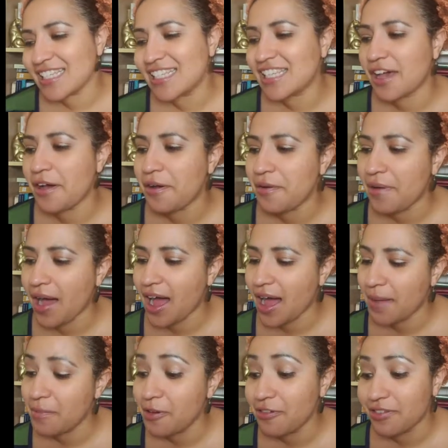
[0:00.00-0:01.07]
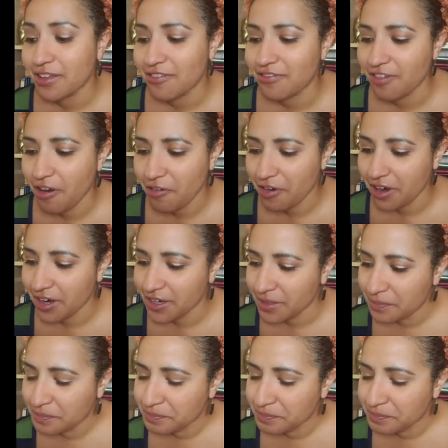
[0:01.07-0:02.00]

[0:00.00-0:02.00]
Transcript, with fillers: so uh, moving forward